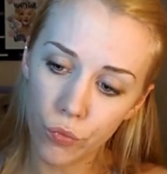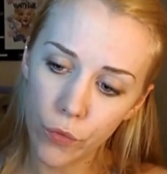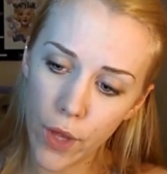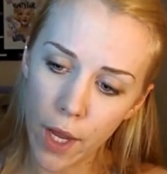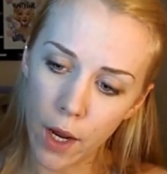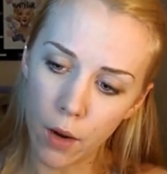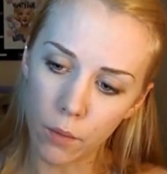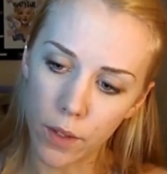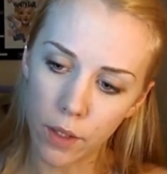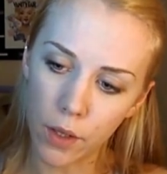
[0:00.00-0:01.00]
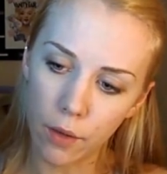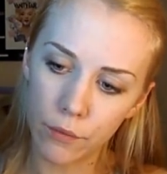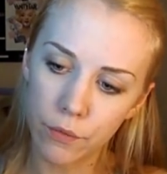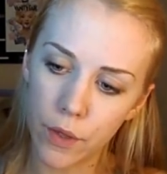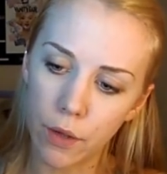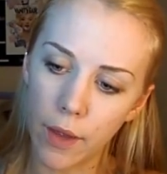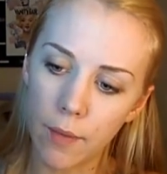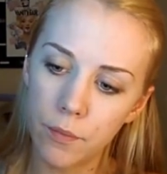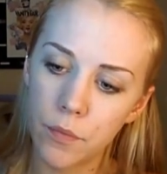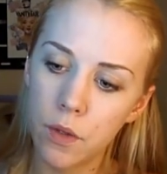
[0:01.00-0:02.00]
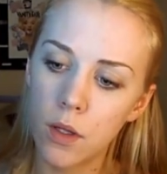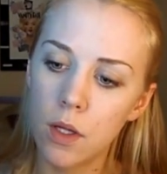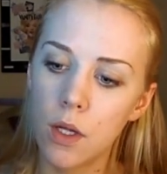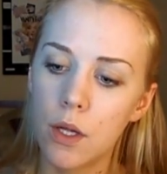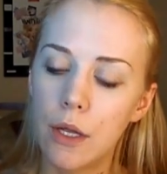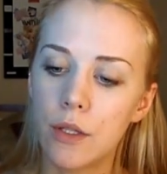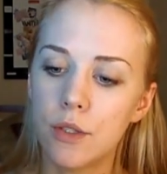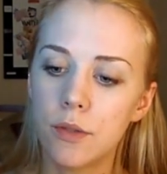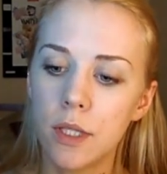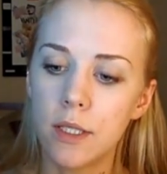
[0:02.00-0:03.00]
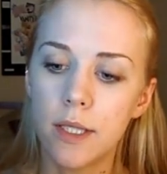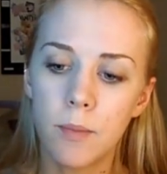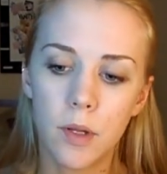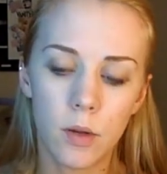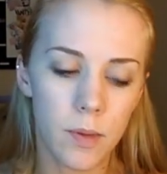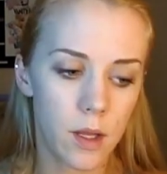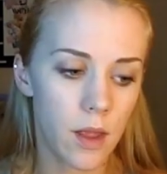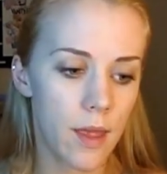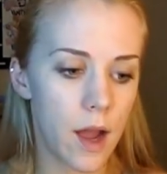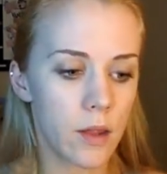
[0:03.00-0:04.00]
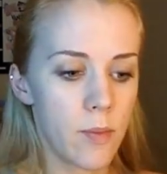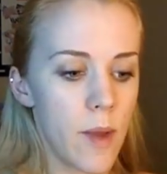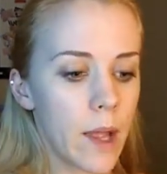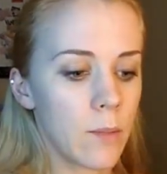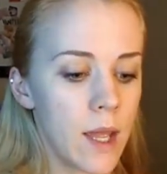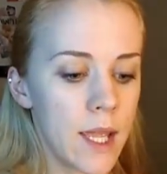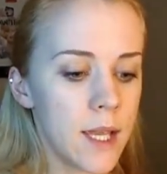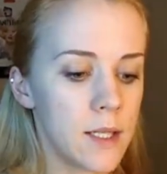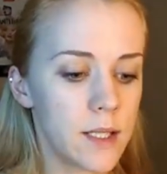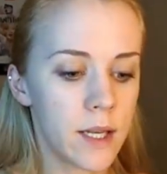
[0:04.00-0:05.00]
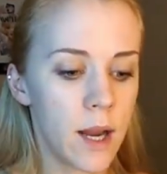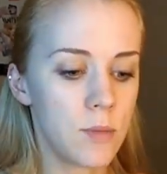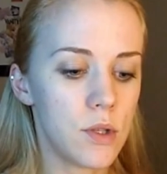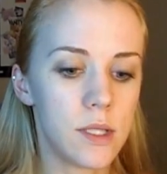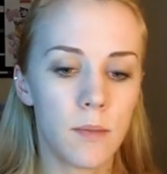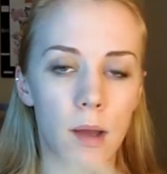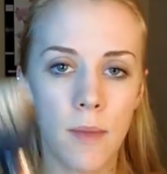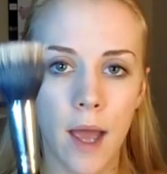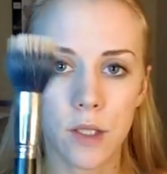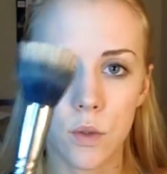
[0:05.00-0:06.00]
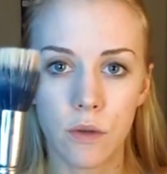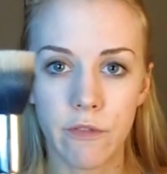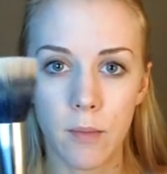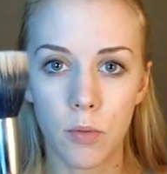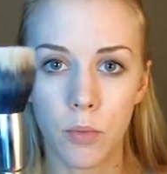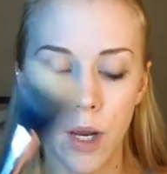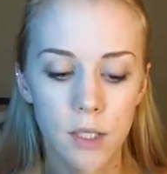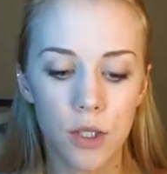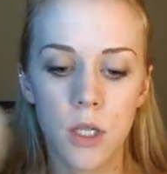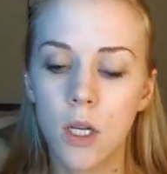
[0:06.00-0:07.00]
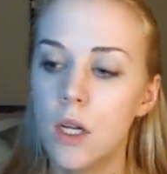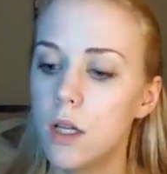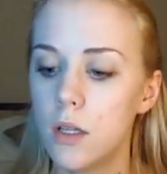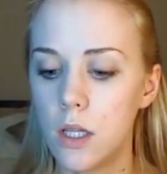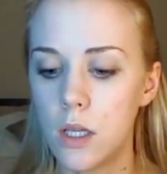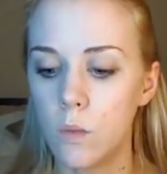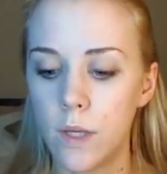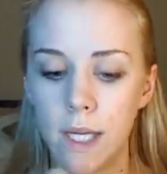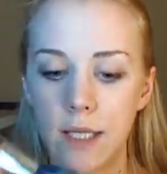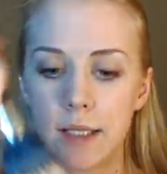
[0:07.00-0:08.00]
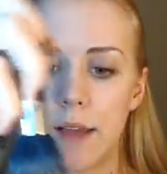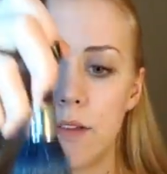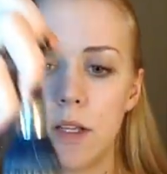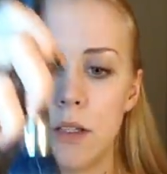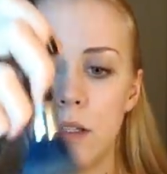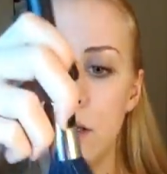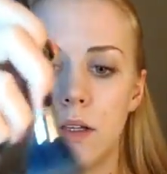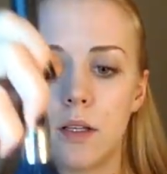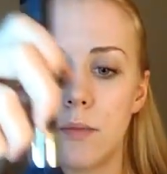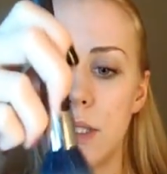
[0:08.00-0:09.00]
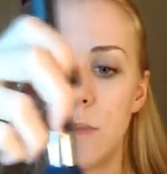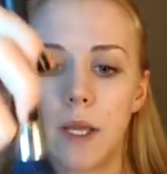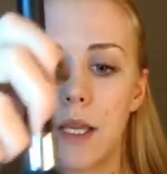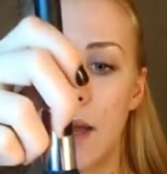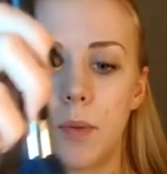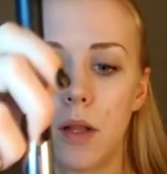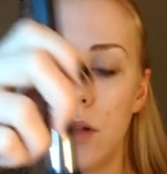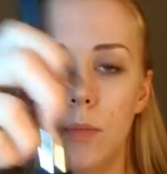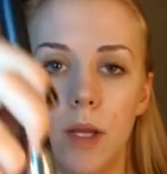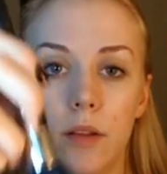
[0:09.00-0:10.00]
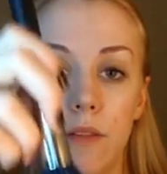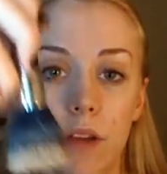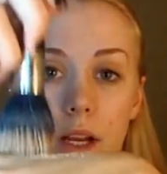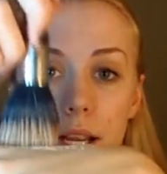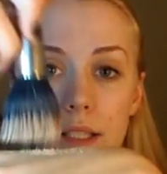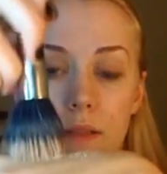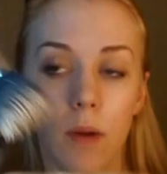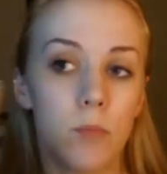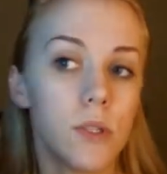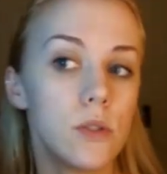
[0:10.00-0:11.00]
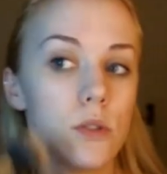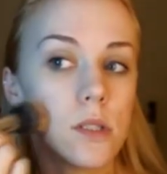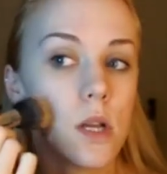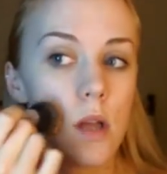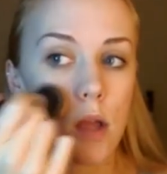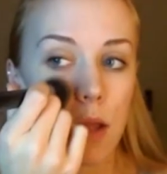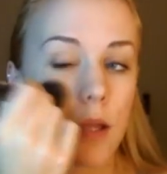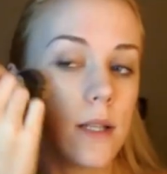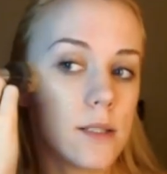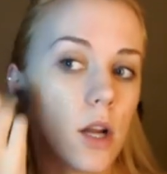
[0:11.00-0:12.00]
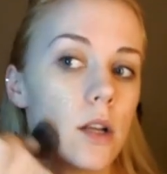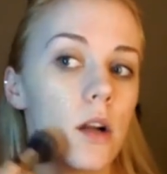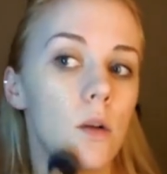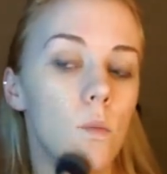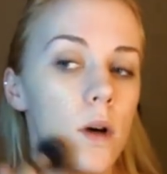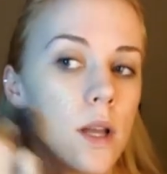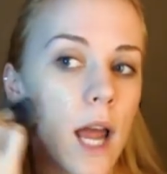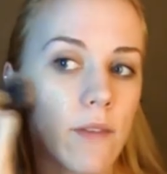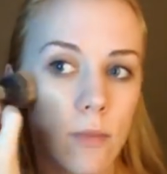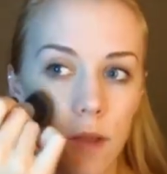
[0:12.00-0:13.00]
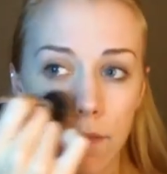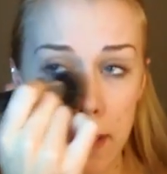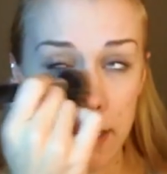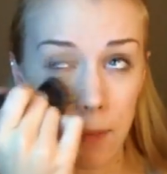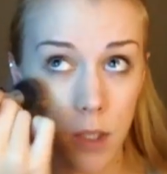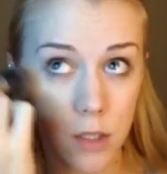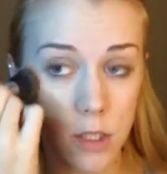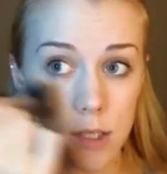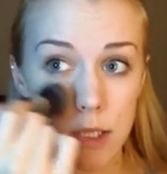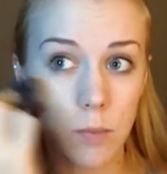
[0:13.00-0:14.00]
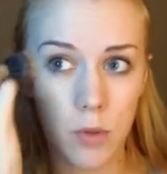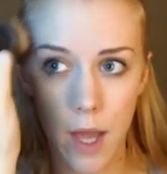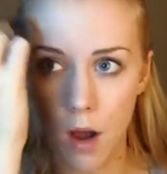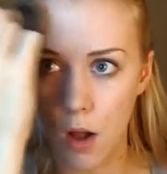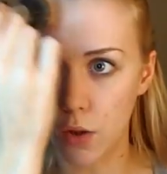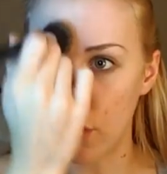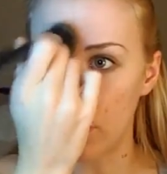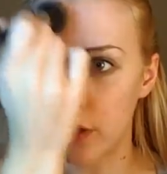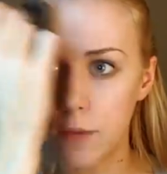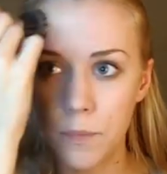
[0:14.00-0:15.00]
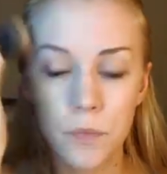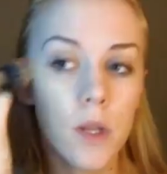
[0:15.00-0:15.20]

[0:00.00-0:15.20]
There we go. Okay. So I'm just going to dump a little bit of that on the back of my hand, and I'm using my MAC Duo Fiber brush, the 187. I'm just picking up a little bit on the very ends of my bristles, and starting on one half of my face, I'm going to just stipple that all over.